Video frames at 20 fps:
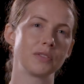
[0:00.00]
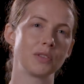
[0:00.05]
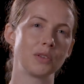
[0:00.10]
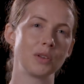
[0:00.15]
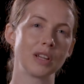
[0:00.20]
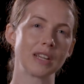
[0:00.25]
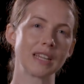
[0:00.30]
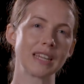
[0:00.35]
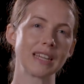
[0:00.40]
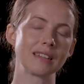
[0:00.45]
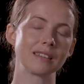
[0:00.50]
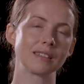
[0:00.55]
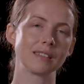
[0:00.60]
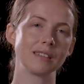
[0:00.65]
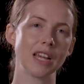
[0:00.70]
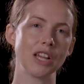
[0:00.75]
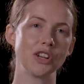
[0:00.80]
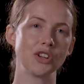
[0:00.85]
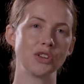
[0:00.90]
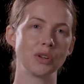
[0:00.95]
fallen king
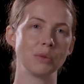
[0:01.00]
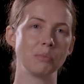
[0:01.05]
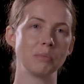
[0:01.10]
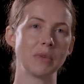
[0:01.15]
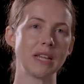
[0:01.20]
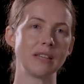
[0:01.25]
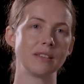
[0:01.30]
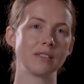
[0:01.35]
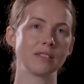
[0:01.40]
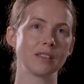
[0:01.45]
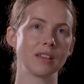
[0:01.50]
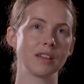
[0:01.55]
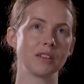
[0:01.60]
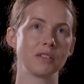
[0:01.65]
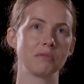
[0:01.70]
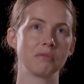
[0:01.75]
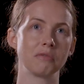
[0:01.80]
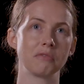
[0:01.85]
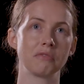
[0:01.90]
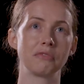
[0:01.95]
statue means that
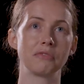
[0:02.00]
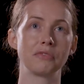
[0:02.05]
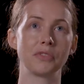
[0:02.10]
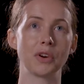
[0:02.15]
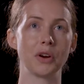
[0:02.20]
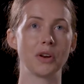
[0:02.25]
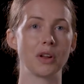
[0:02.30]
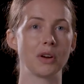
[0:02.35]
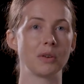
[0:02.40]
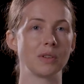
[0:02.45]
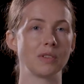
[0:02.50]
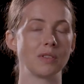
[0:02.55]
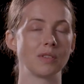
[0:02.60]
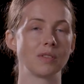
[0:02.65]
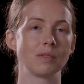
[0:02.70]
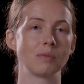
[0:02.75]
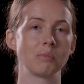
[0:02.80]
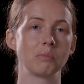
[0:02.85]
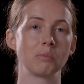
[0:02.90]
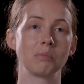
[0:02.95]
Frodo
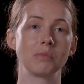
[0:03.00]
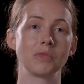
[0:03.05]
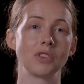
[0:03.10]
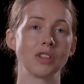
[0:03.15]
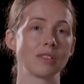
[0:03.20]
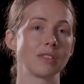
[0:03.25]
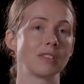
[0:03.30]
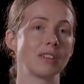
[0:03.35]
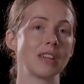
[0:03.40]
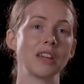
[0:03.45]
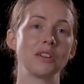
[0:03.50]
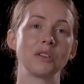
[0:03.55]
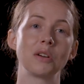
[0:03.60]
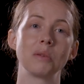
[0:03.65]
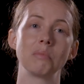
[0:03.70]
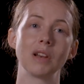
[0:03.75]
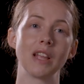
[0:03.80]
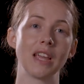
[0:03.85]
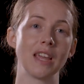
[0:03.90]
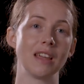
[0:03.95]
is just
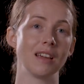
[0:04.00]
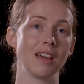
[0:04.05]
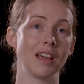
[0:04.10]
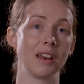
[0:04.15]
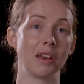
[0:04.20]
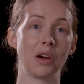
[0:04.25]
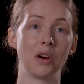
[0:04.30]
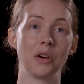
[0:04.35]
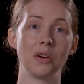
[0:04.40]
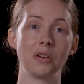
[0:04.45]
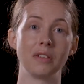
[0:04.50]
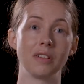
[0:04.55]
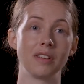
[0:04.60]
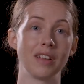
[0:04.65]
terribly alone